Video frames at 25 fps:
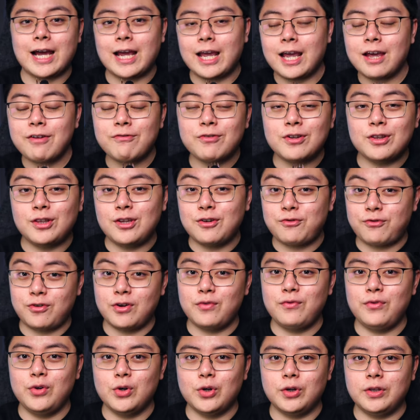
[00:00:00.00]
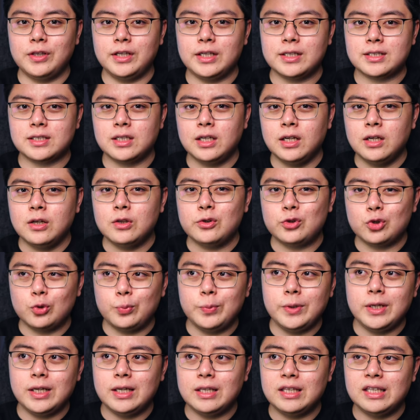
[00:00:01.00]
I have a different view on this. To
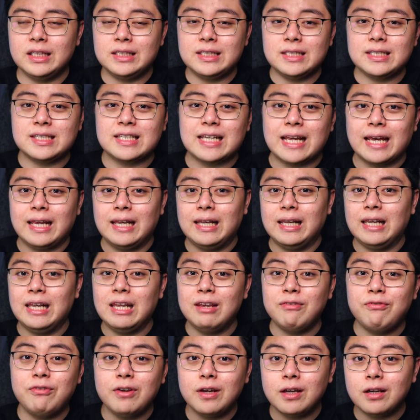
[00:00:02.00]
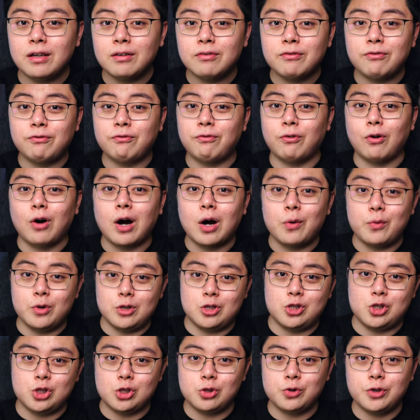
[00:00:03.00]
me, this is like living for our
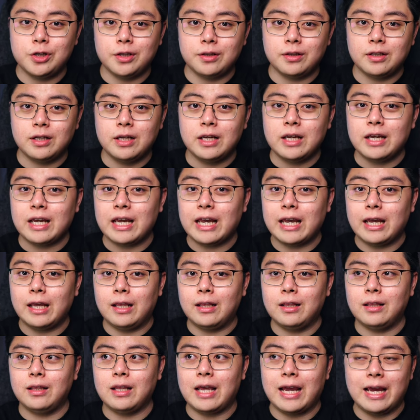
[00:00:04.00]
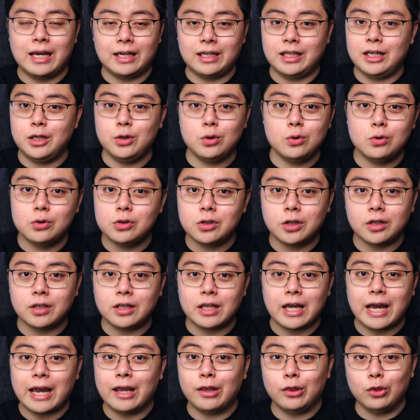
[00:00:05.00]
children. And I kid you not,
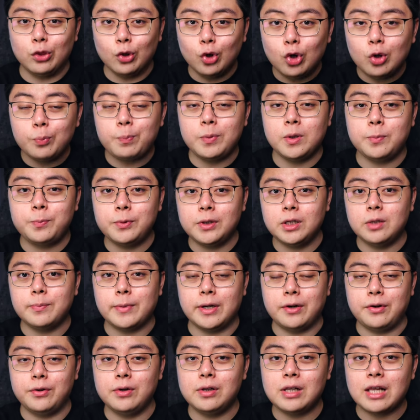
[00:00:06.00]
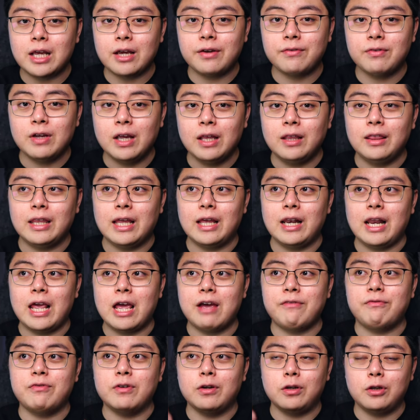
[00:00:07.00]
I know people in my real life that
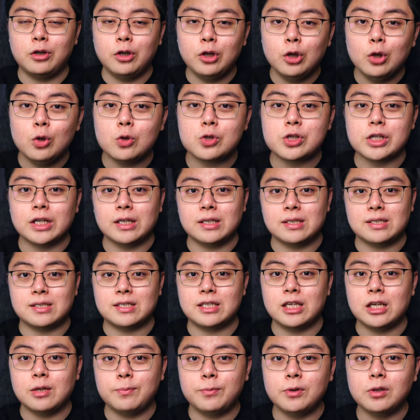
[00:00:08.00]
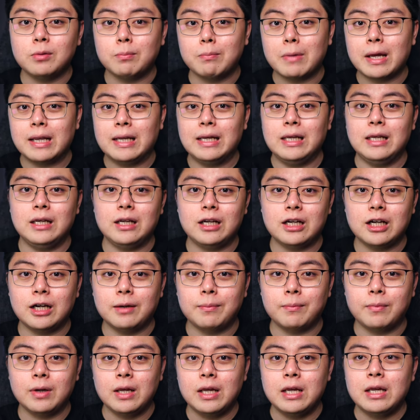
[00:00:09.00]
have a huge and stable monthly
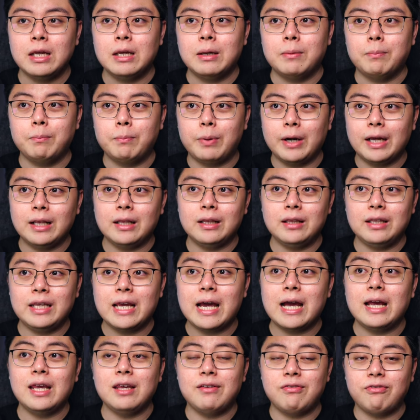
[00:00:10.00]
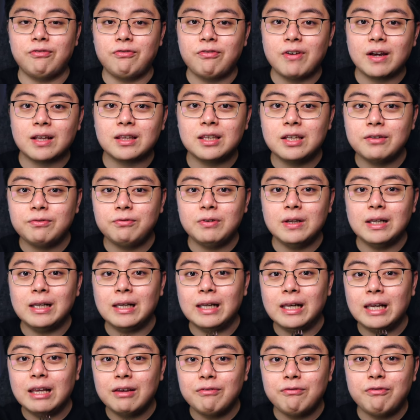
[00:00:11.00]
income, but they are effectively
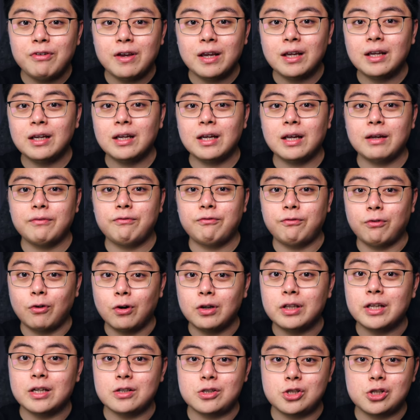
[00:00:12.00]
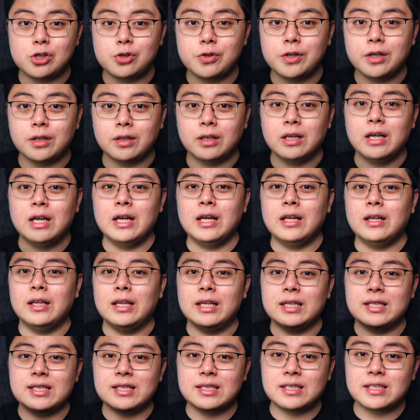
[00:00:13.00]
living for their children.
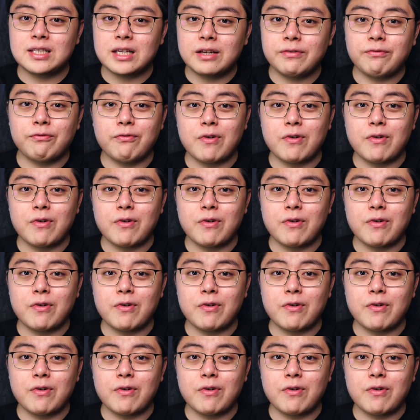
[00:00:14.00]
They save